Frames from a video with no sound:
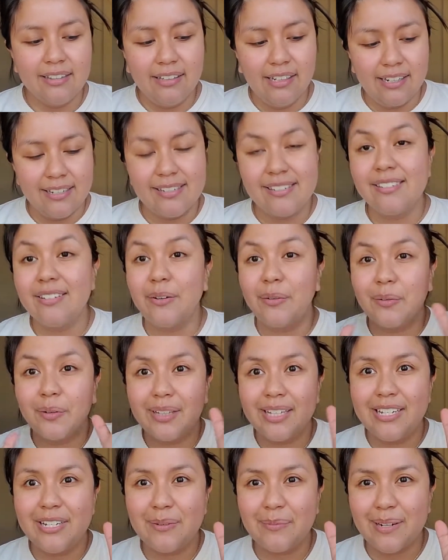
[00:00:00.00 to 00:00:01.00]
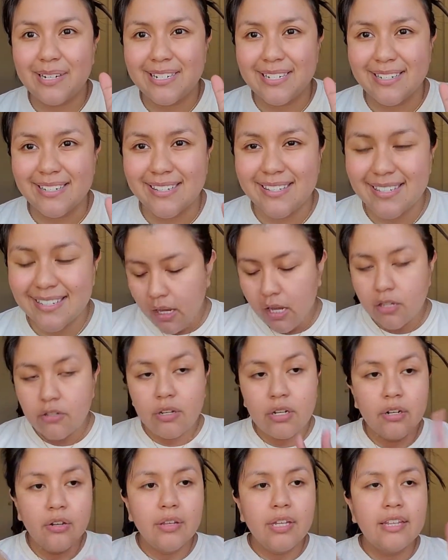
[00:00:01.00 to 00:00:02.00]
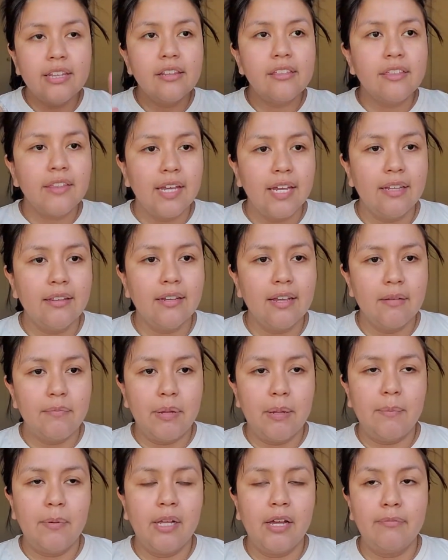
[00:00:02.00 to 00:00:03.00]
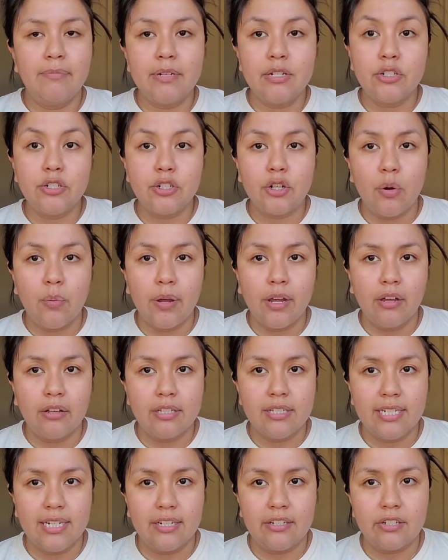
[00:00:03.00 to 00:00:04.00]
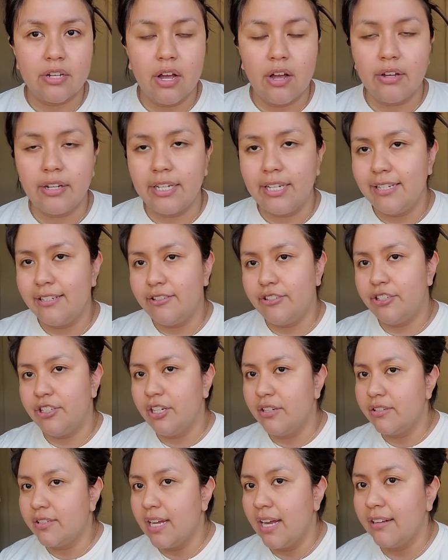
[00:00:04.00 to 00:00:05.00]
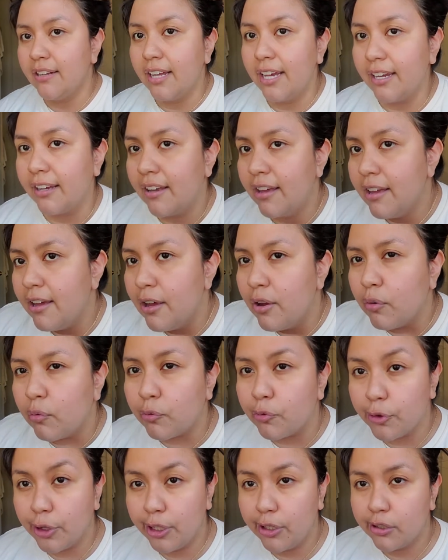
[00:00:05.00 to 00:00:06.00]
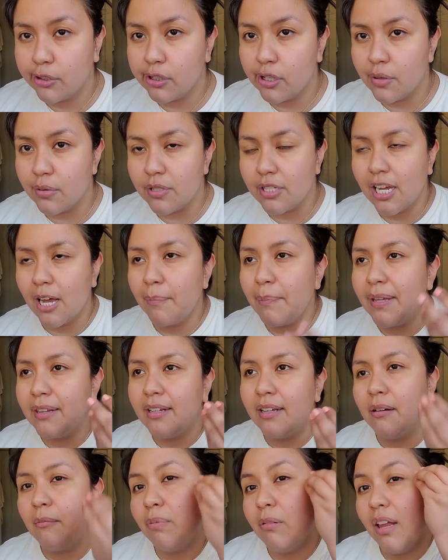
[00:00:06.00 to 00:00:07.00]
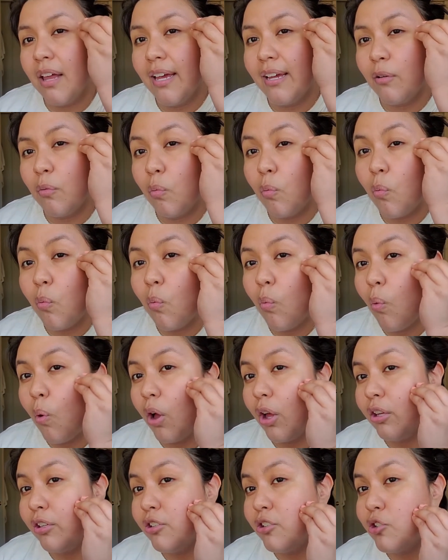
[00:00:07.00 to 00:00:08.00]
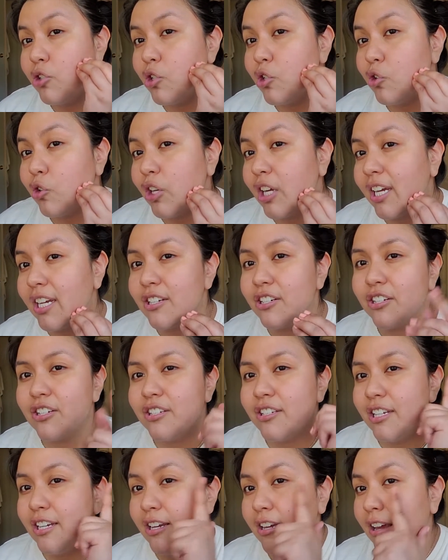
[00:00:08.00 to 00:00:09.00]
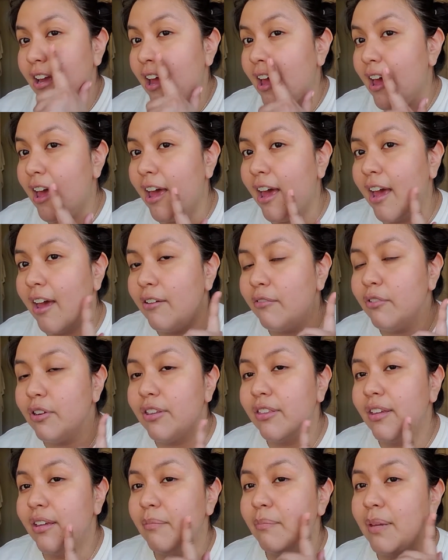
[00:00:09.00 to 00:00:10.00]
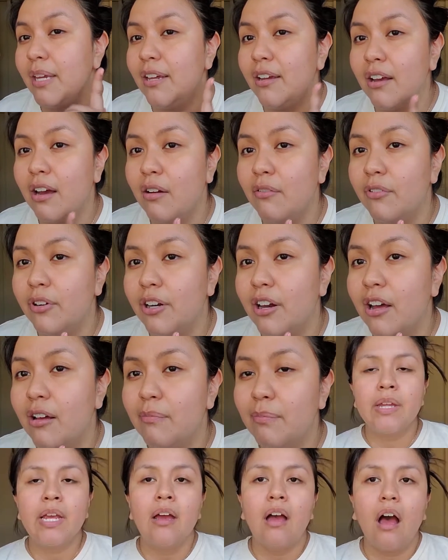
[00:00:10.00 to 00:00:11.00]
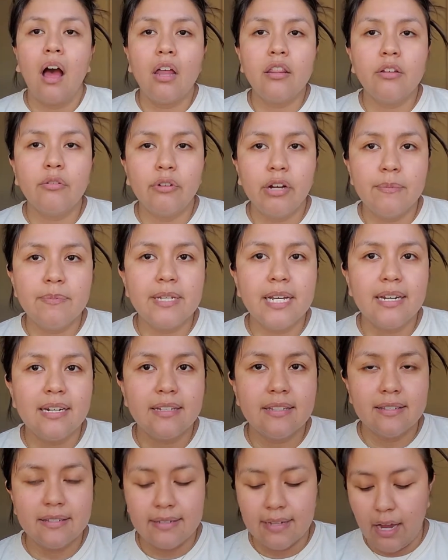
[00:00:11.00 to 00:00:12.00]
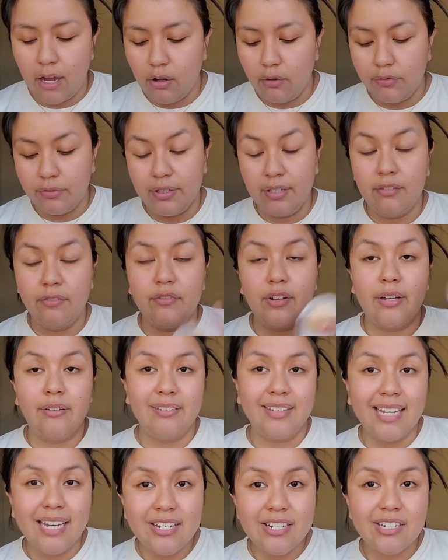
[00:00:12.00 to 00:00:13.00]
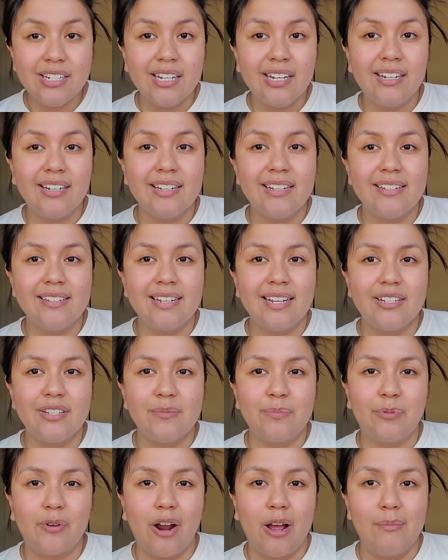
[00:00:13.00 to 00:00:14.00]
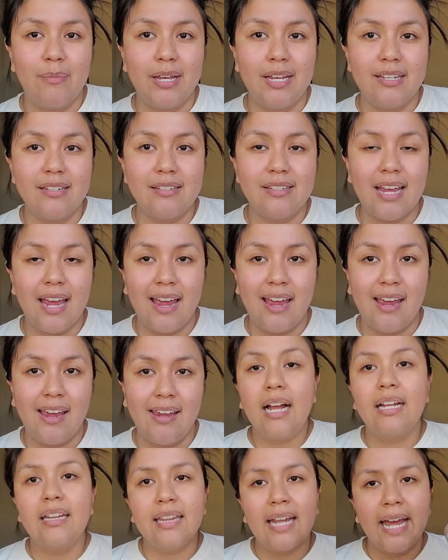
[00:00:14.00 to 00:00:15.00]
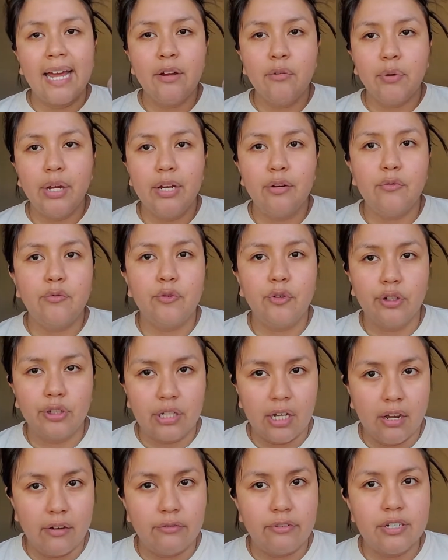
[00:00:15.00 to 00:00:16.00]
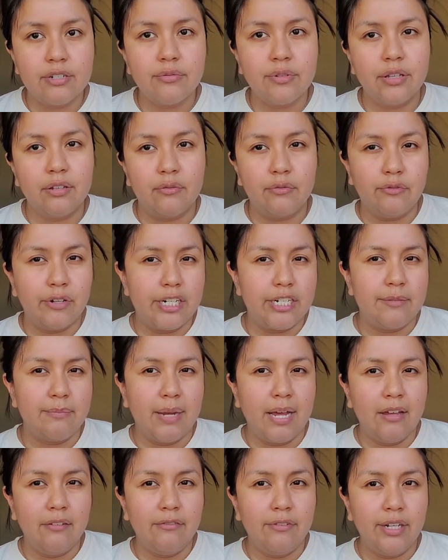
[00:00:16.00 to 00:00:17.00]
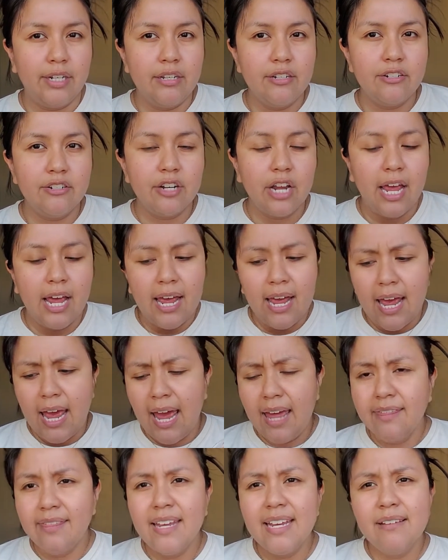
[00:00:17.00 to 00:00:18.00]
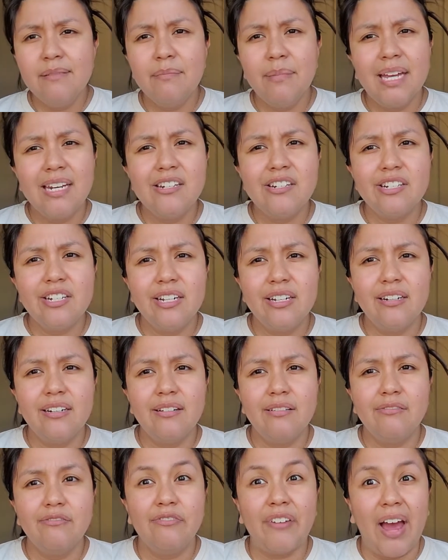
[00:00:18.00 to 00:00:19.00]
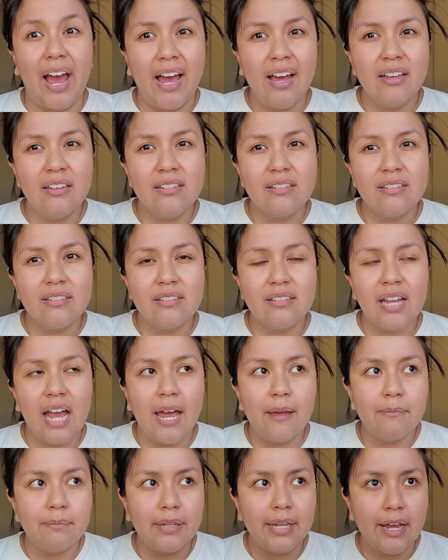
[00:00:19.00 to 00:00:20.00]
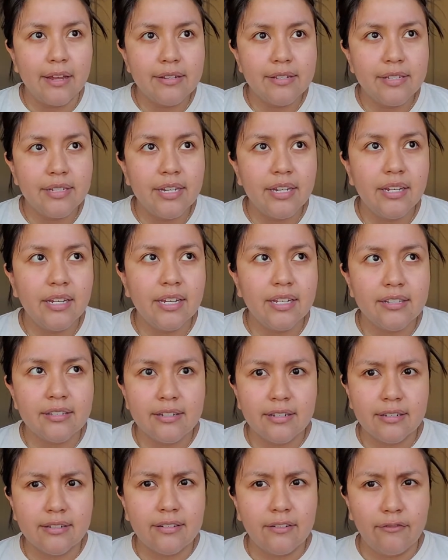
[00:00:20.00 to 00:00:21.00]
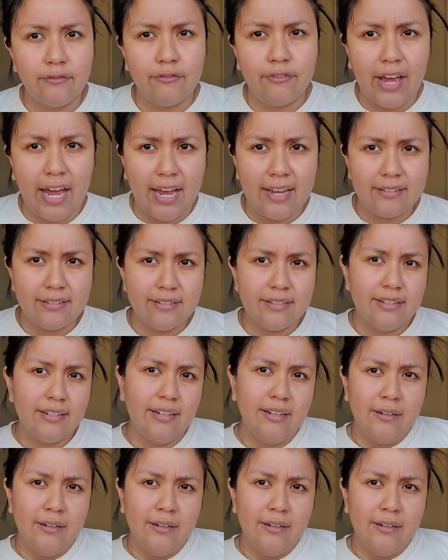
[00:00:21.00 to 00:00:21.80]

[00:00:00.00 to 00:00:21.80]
dust, so clean your brushes. So I know that the thing that people have been showing on TikTok is just that like real close up and then applying one streak and just seeing everything being covered up. On the website itself, the foundation is said to promise a lightweight full coverage with a fresh matte finish. And they mention fast. I'm guessing it's just a fast